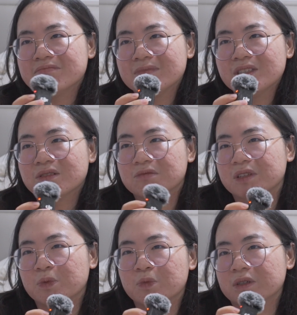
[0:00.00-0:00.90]

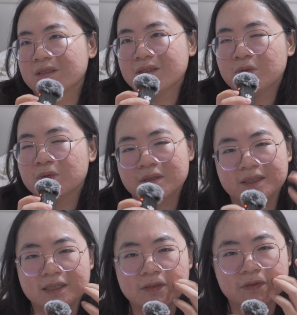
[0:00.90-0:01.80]
like, what do you want to
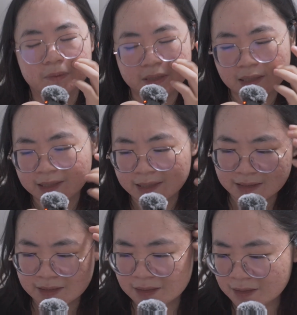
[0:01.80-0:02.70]
see from me, I guess.